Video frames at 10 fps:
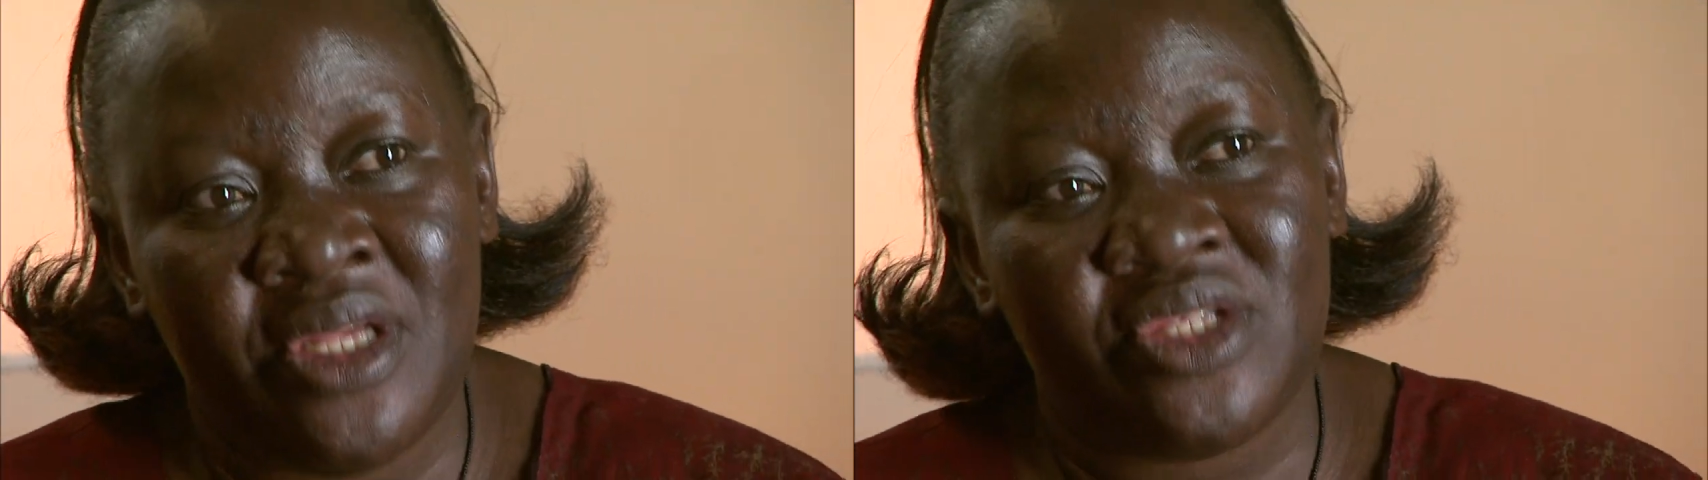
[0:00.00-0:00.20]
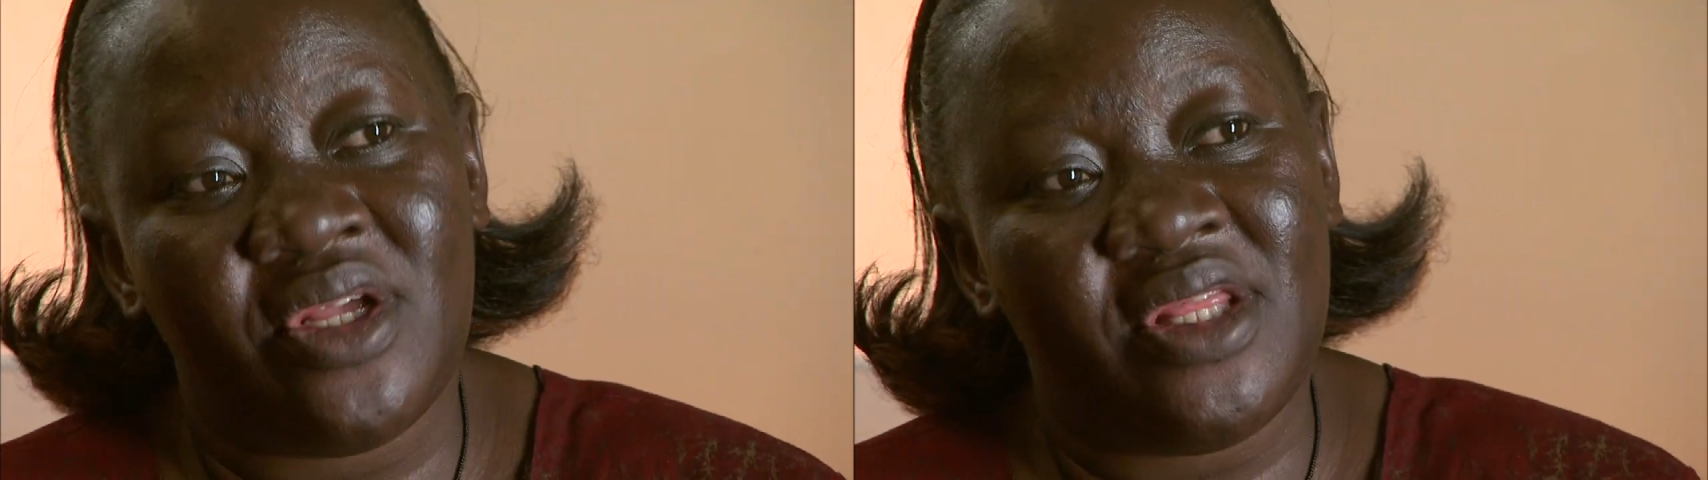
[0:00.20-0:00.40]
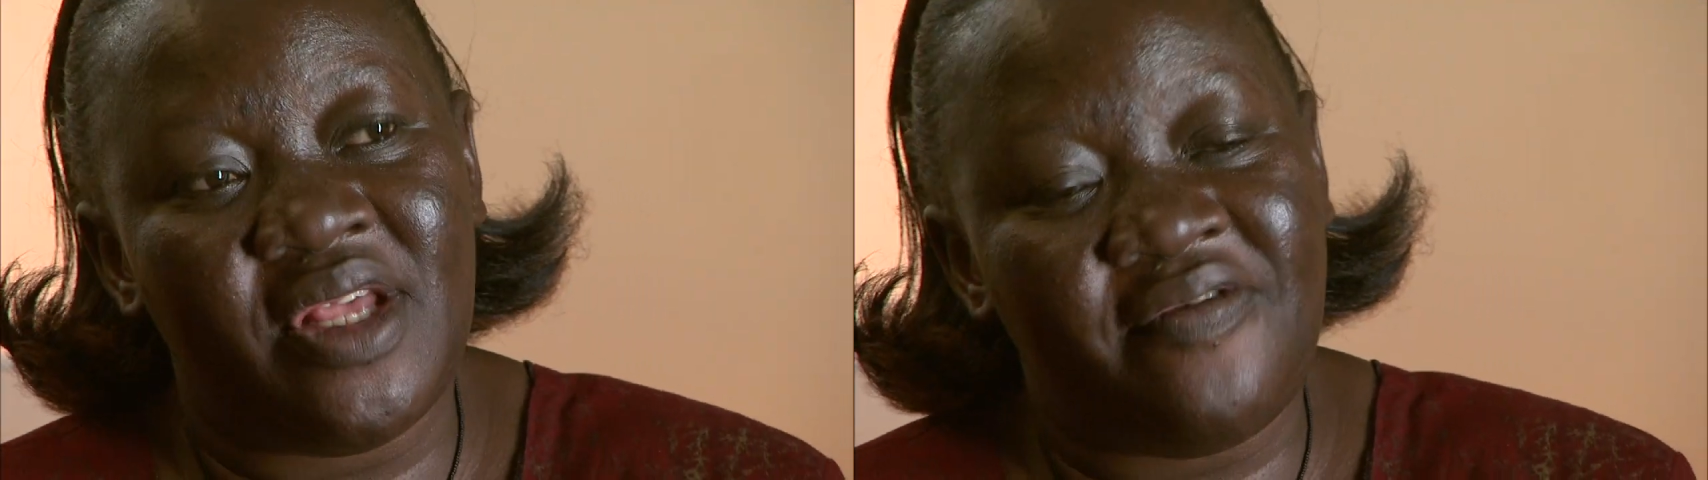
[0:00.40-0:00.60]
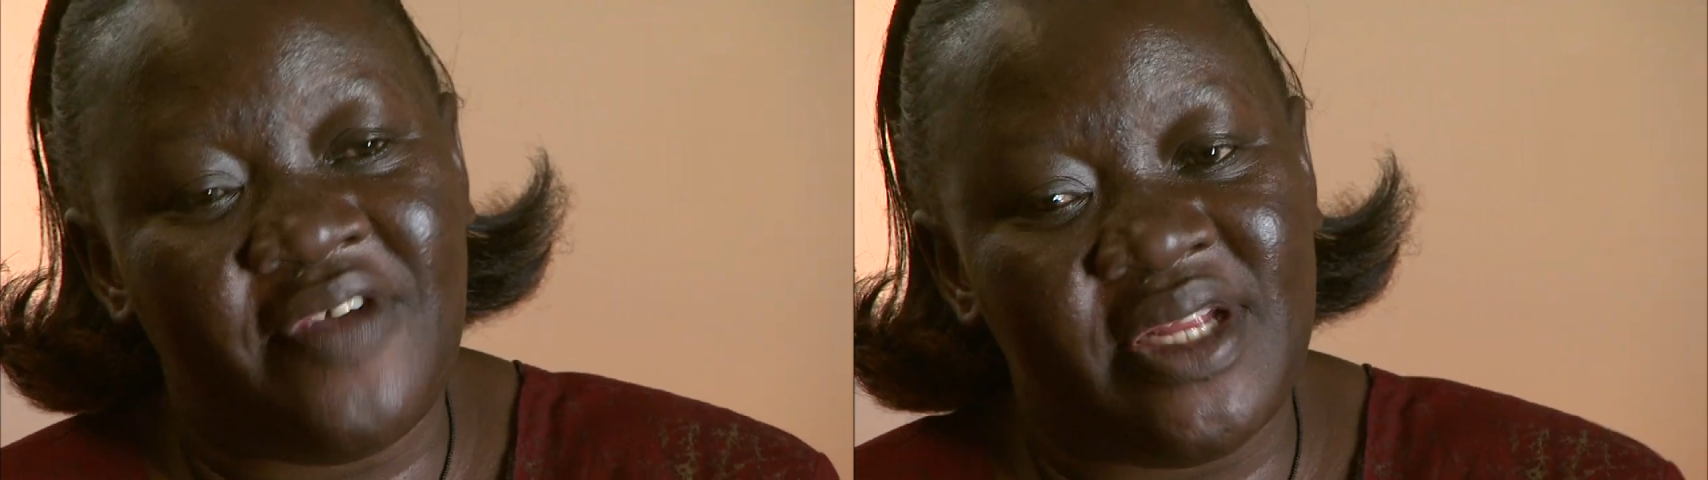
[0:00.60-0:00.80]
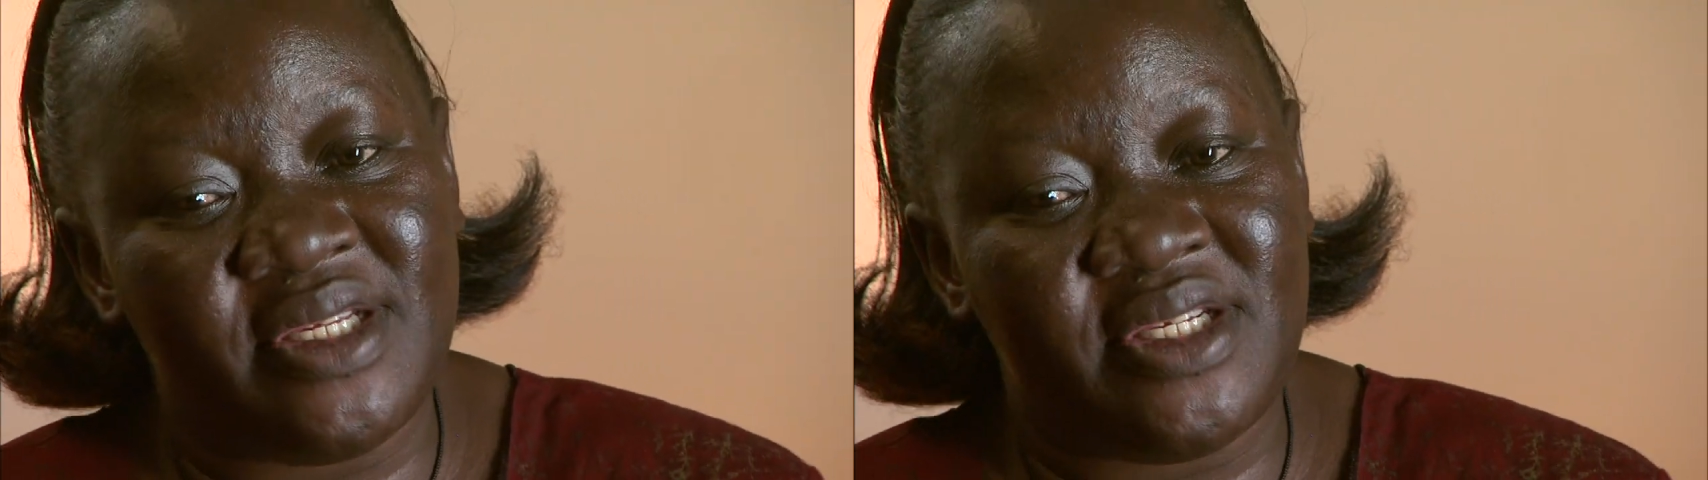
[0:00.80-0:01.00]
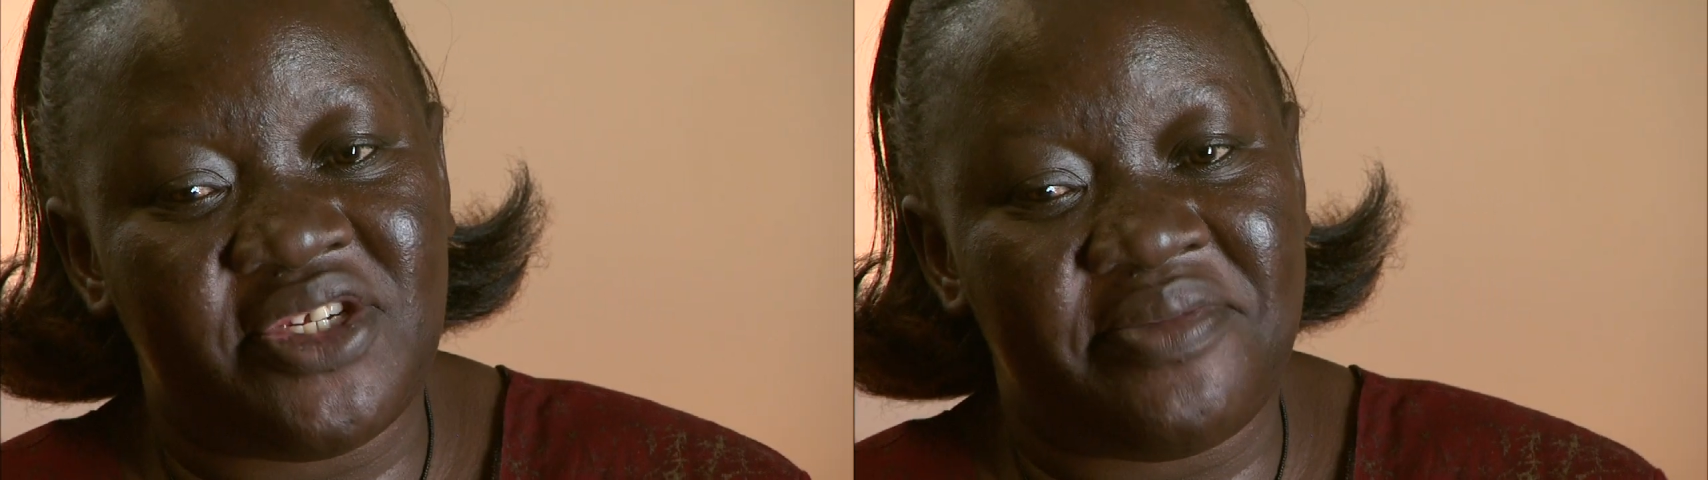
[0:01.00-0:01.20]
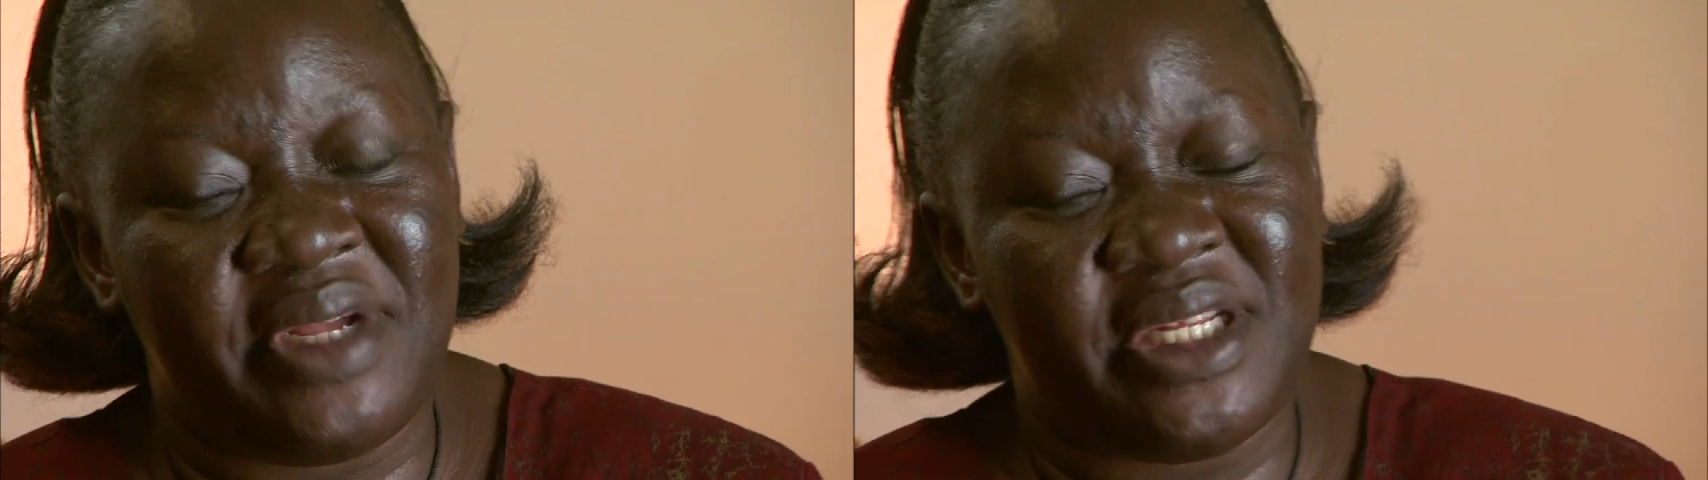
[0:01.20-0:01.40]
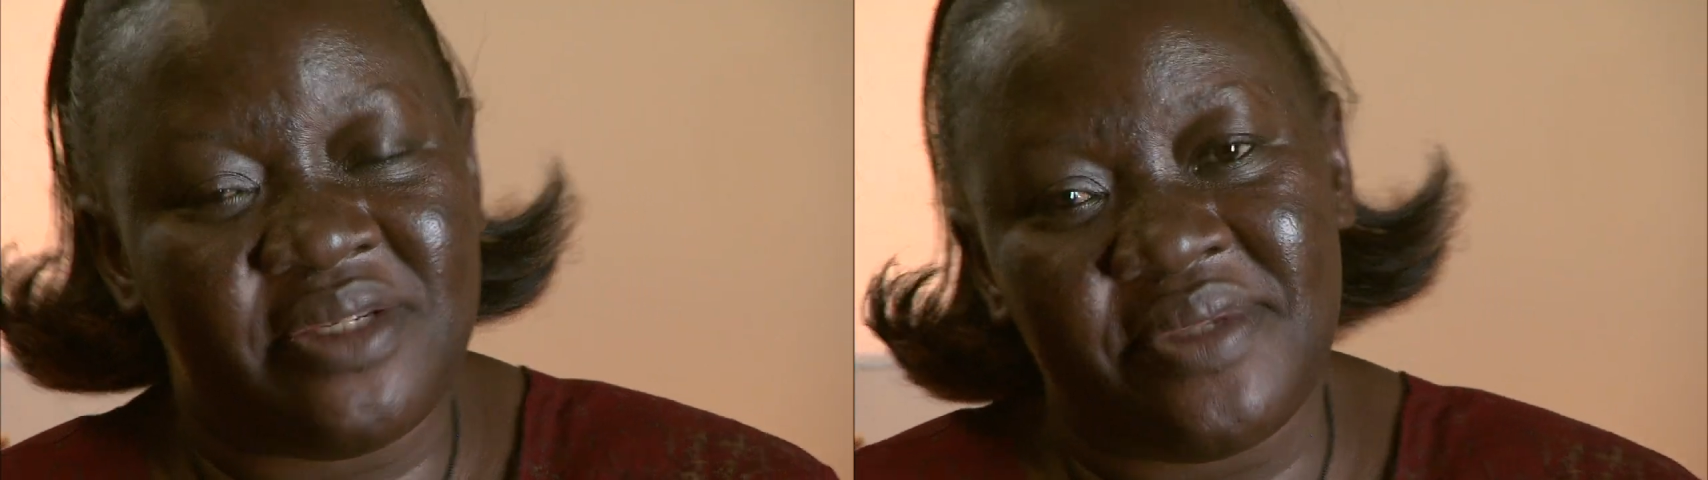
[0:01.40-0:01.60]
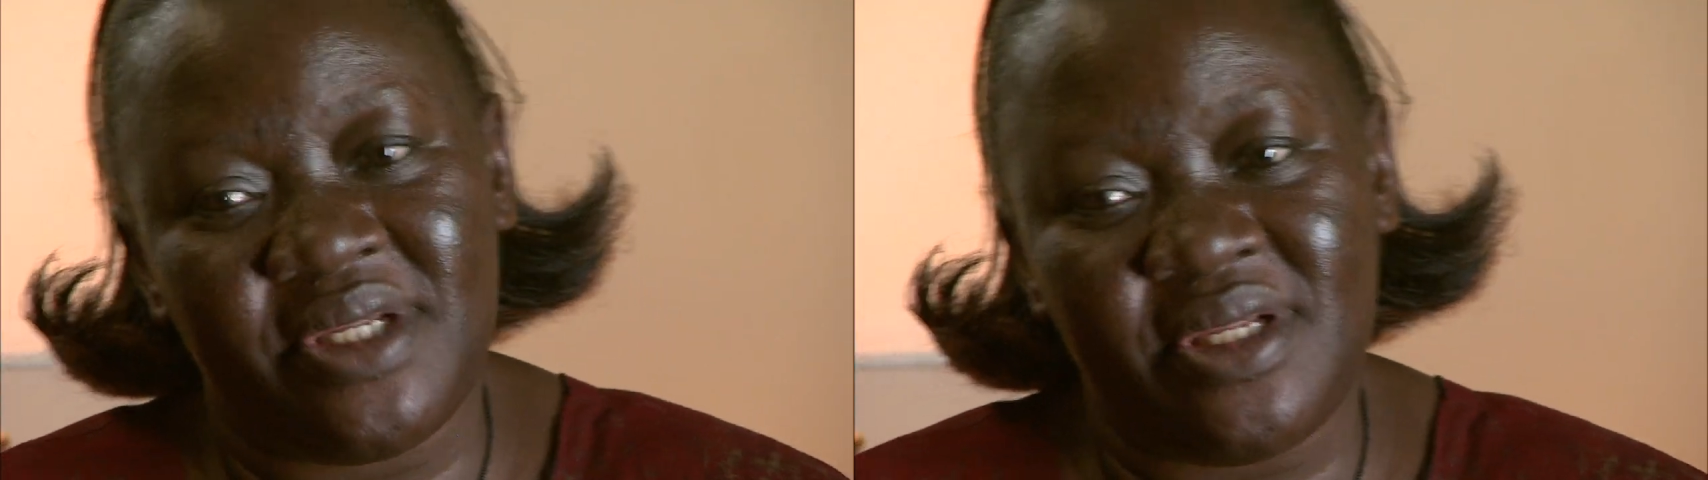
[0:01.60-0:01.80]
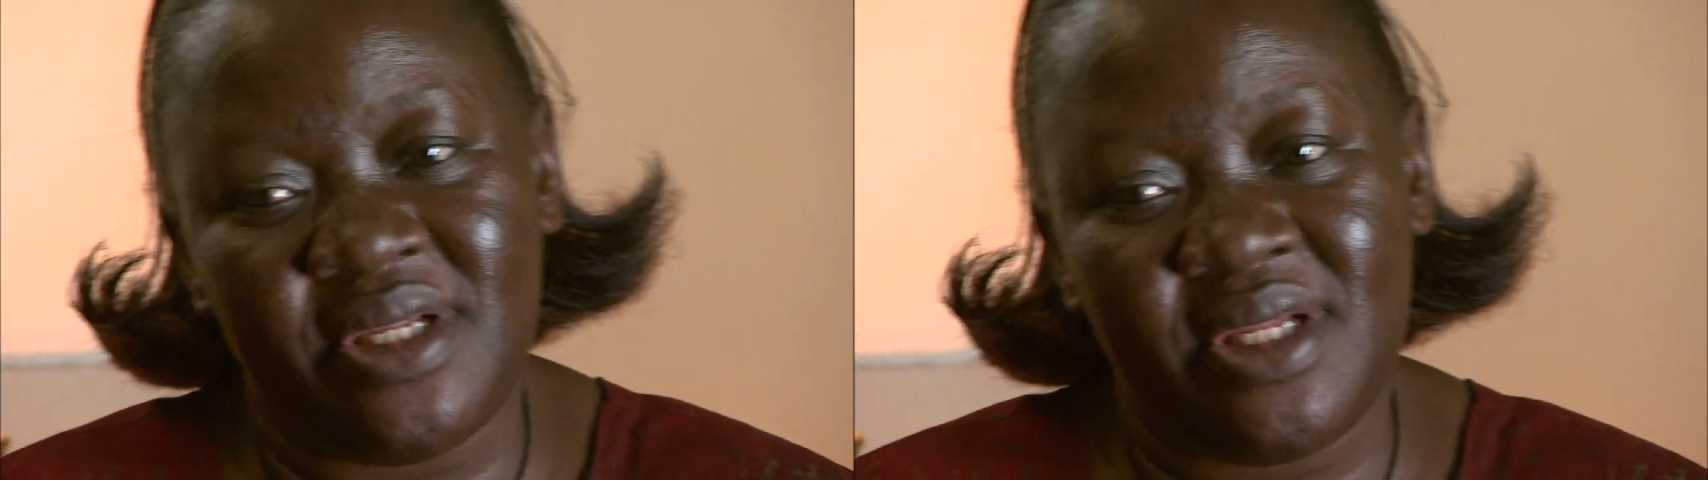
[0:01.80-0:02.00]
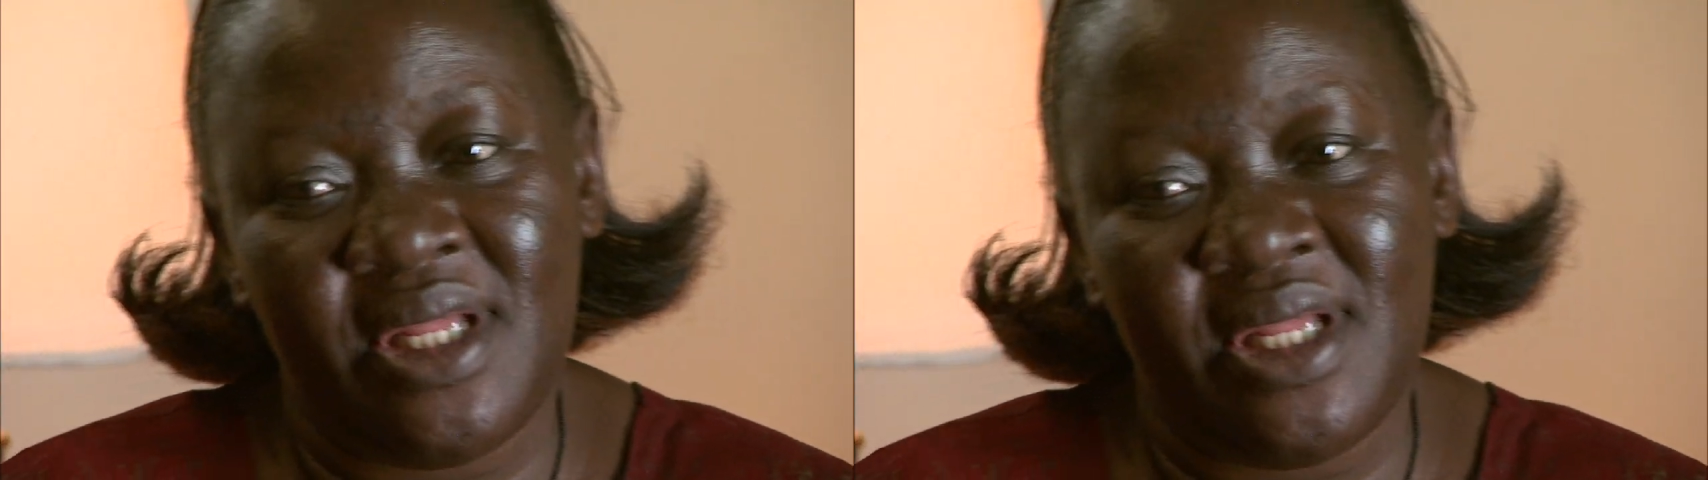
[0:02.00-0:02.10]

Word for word: So in the event, she met me